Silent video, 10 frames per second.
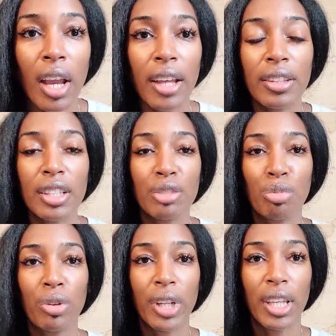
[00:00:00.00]
at this
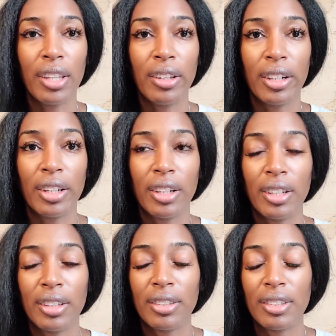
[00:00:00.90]
point, either
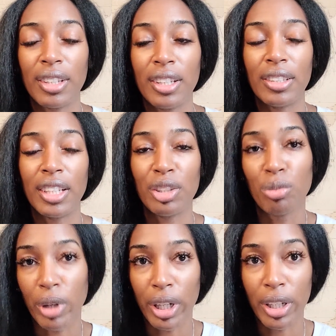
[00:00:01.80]
it
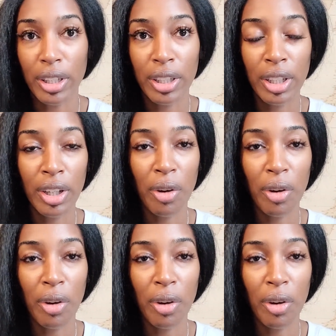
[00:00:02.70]
didn't work,